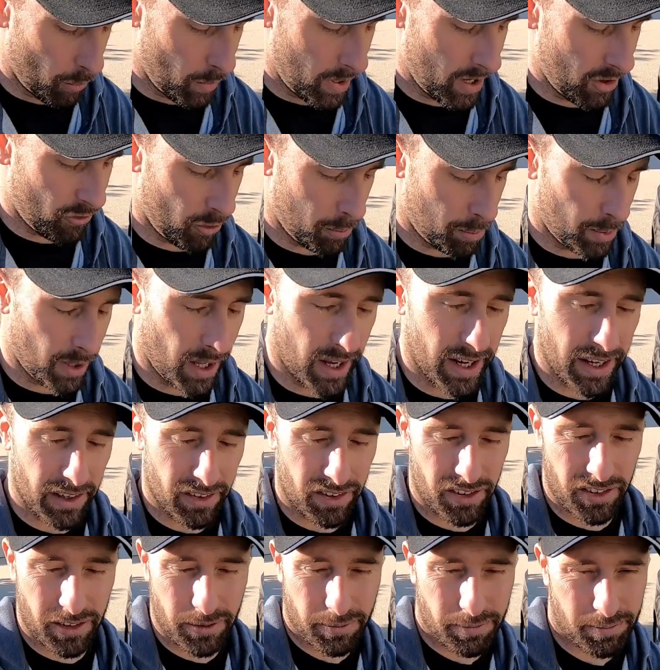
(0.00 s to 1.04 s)
We have
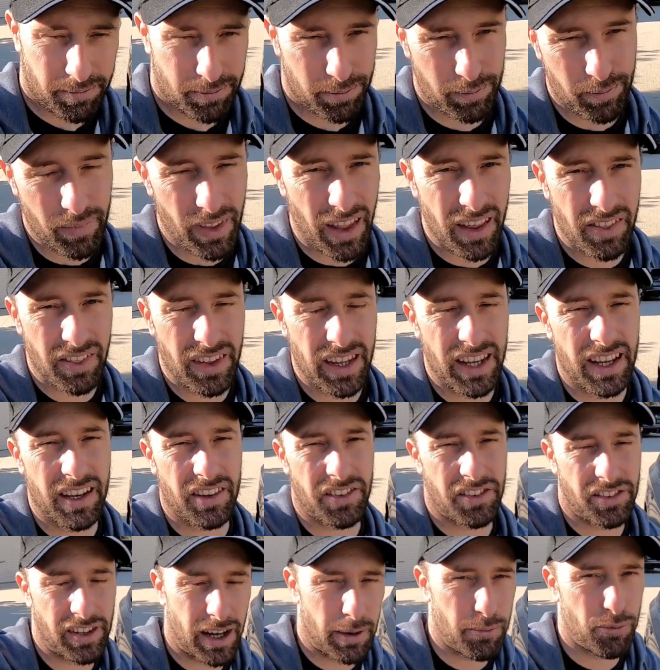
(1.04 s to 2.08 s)
replaced the
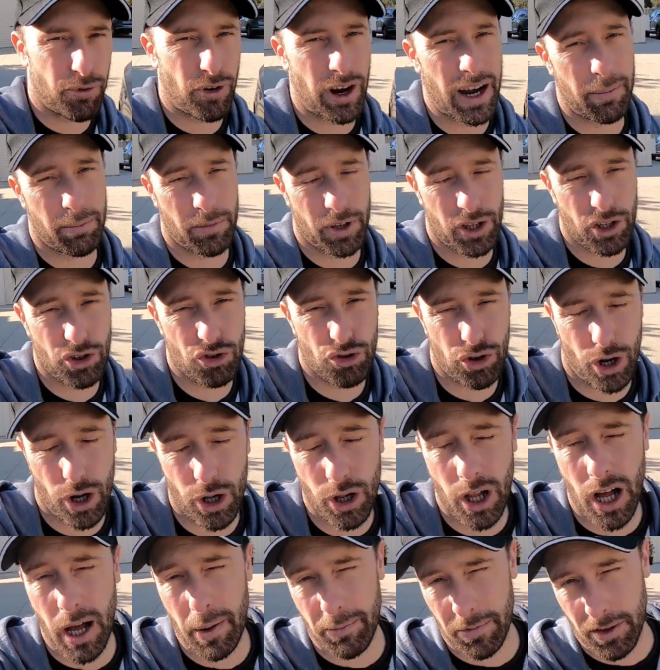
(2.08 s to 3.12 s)
subframe, the
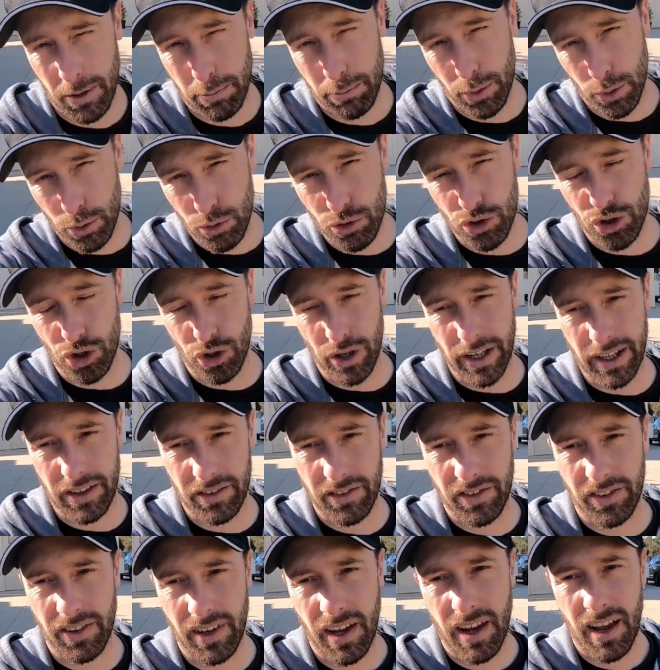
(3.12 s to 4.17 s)
control arms, the ball
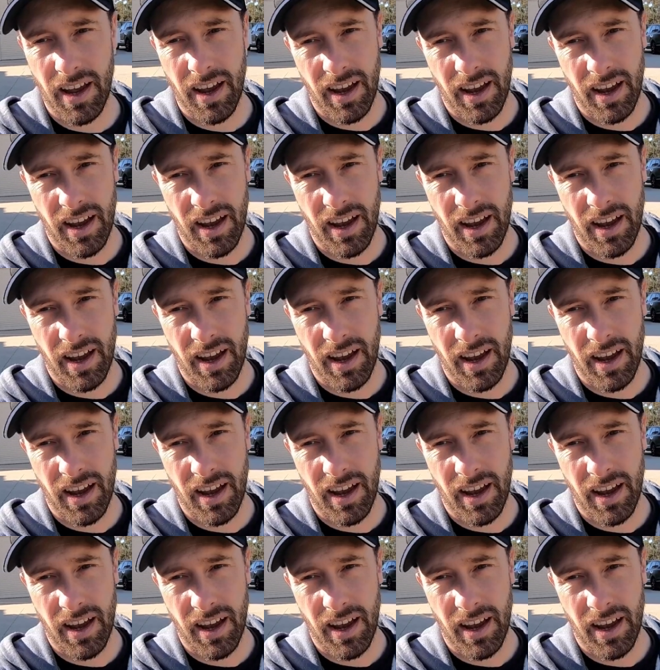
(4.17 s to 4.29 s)
joints,